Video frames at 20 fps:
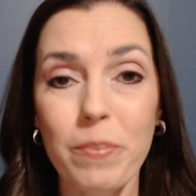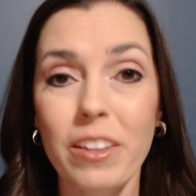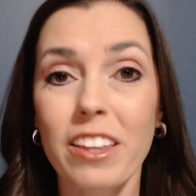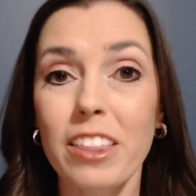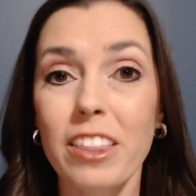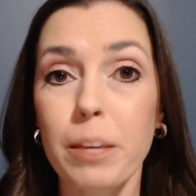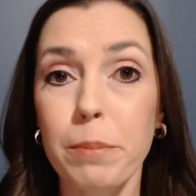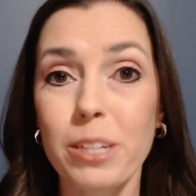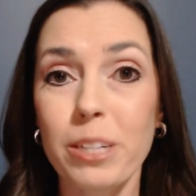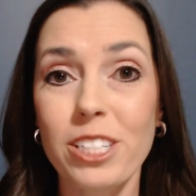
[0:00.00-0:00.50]

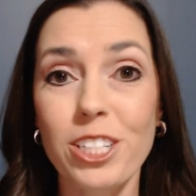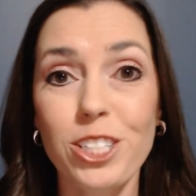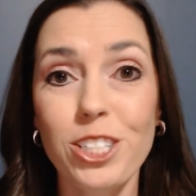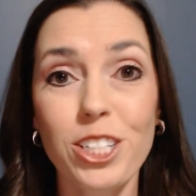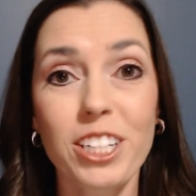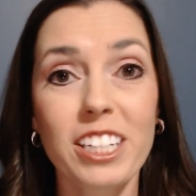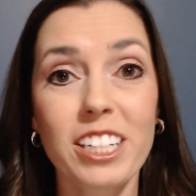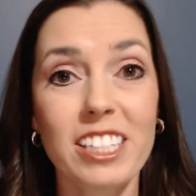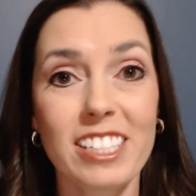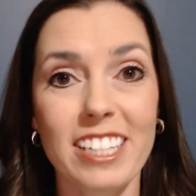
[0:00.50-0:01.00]
The petition
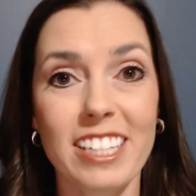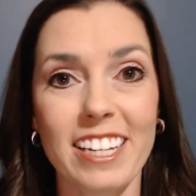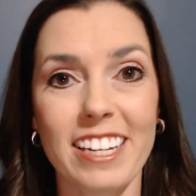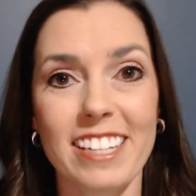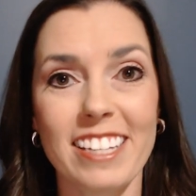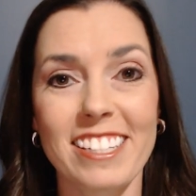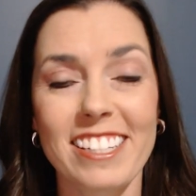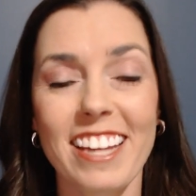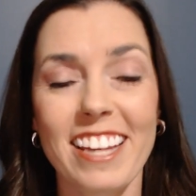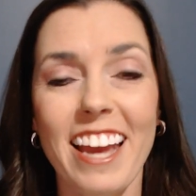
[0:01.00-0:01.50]

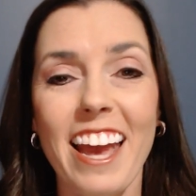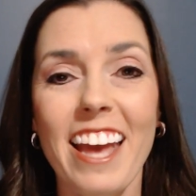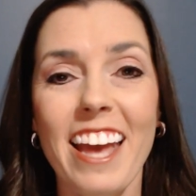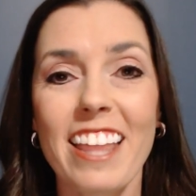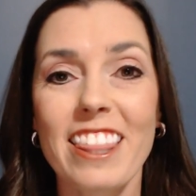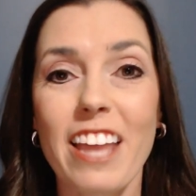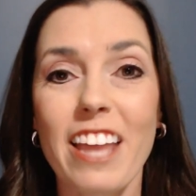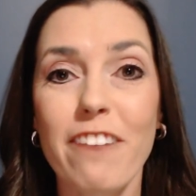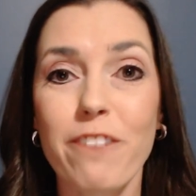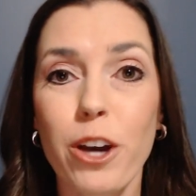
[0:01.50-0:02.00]
contends
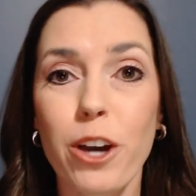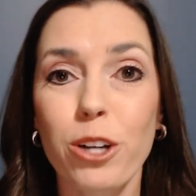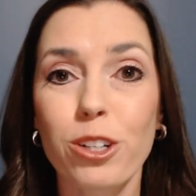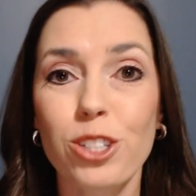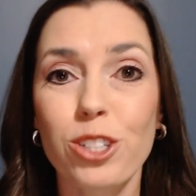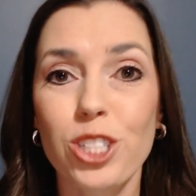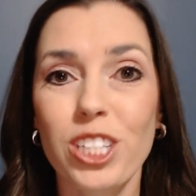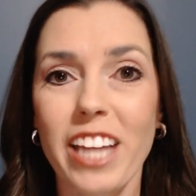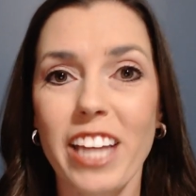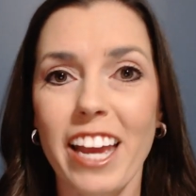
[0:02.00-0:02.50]
that Voter
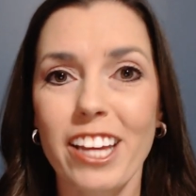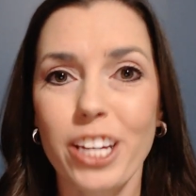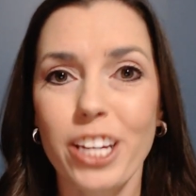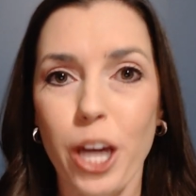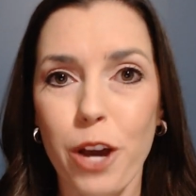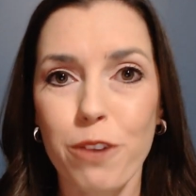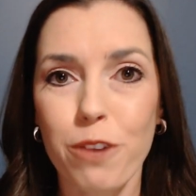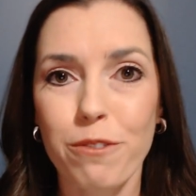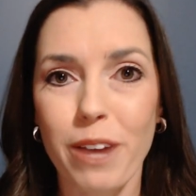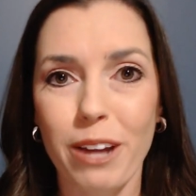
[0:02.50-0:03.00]
G A
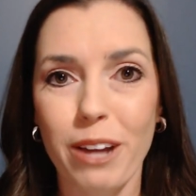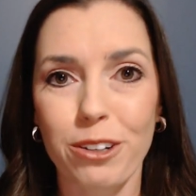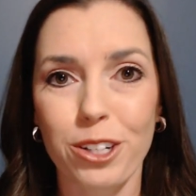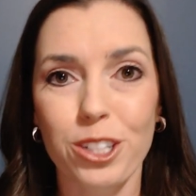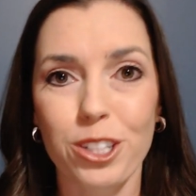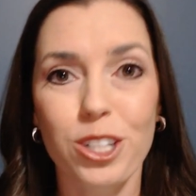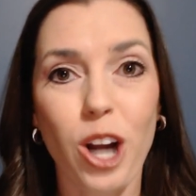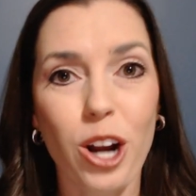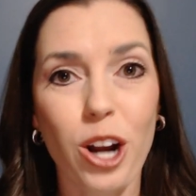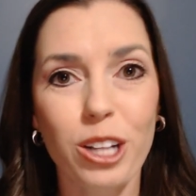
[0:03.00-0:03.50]
co-founder
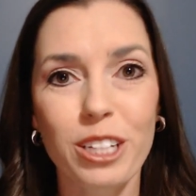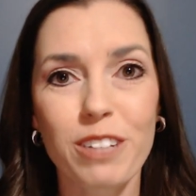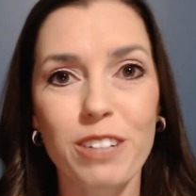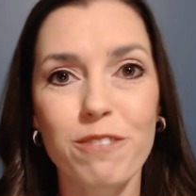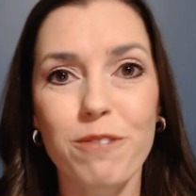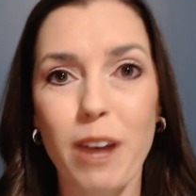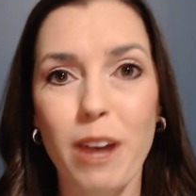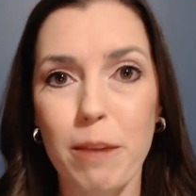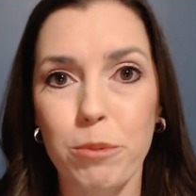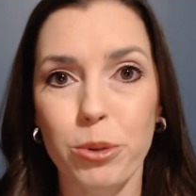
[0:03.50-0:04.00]
Garland
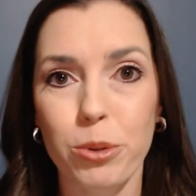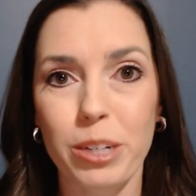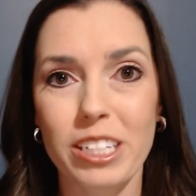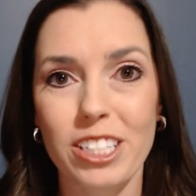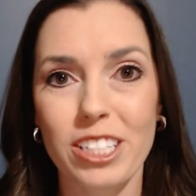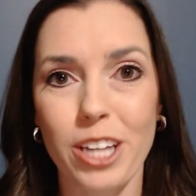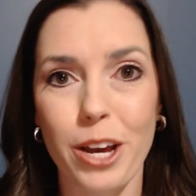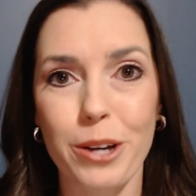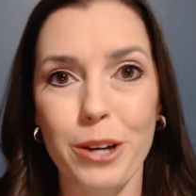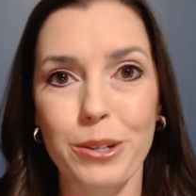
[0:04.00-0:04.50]

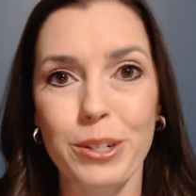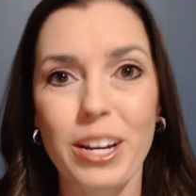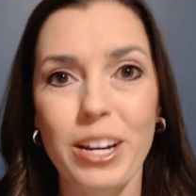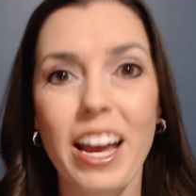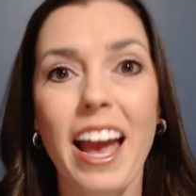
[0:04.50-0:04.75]
Favorito